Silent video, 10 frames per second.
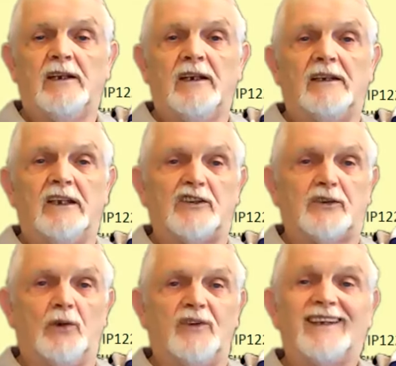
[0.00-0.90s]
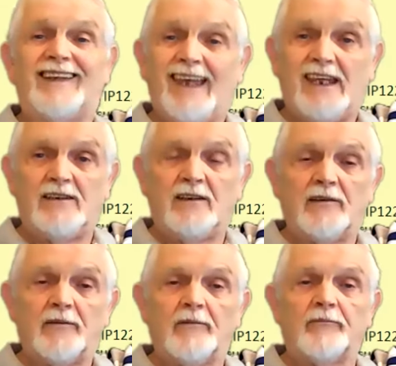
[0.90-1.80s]
And that's called the gain.
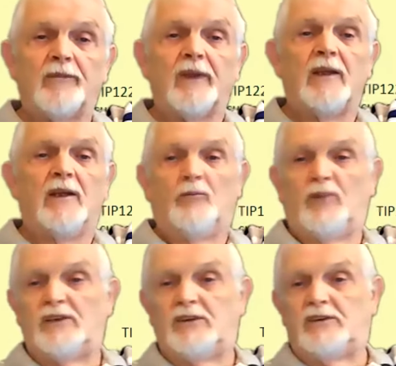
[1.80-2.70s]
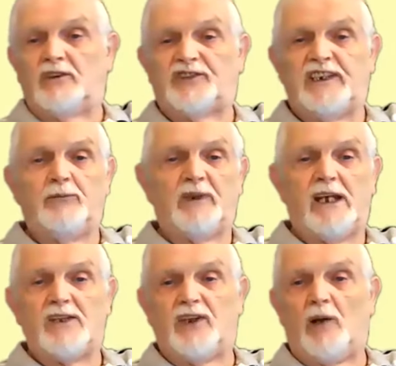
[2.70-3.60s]
But you'll see we
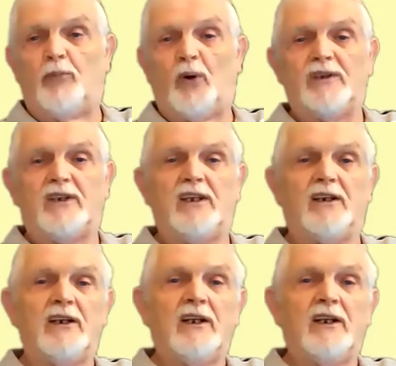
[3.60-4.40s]
get to a point here